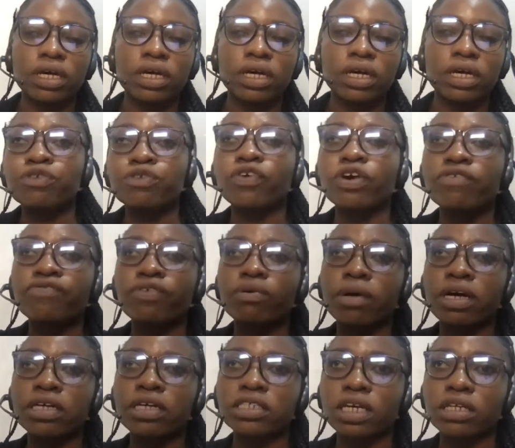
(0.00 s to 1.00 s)
So the Build
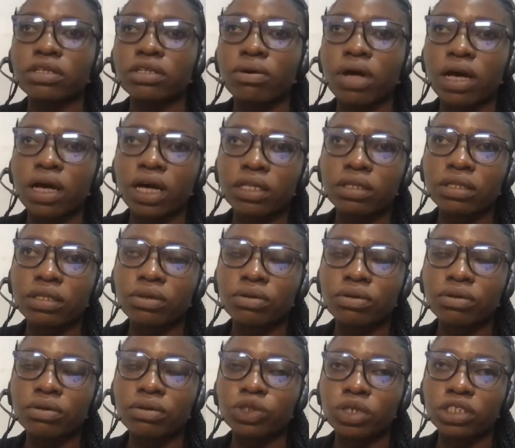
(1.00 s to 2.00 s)
for Informal Sector
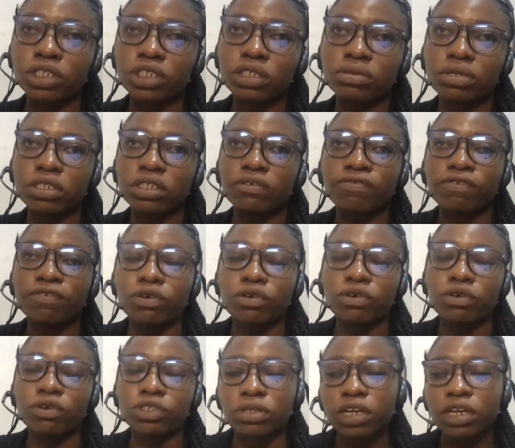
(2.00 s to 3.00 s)
Hackathon 2020
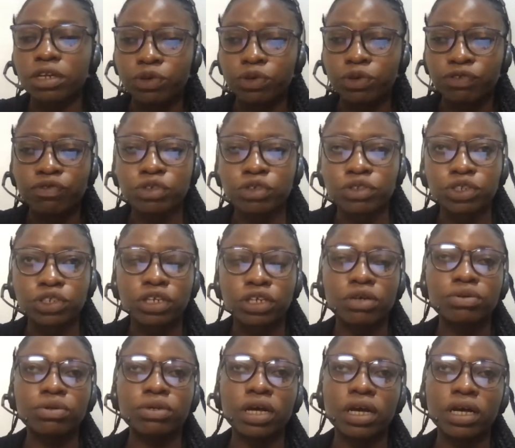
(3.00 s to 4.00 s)
falls under the Build for
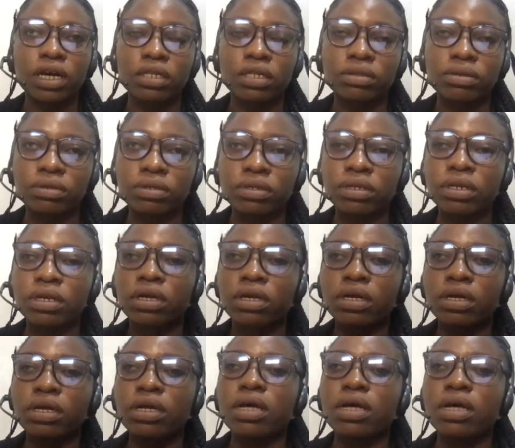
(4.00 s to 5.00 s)
Social Good Hackathon.
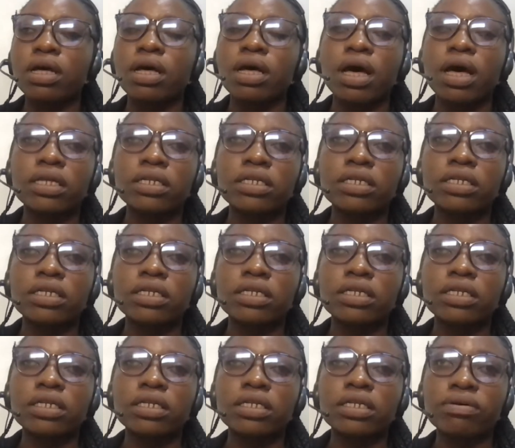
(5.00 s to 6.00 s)
And this
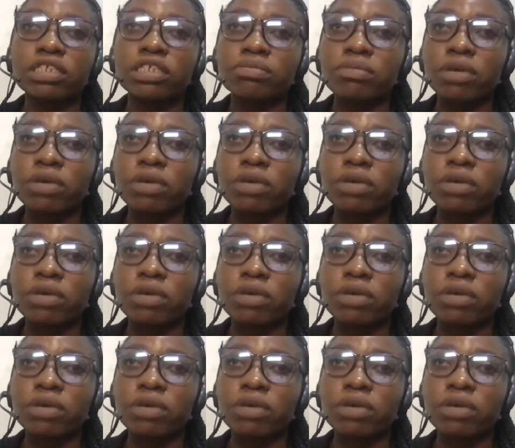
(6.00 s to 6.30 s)
hackathon is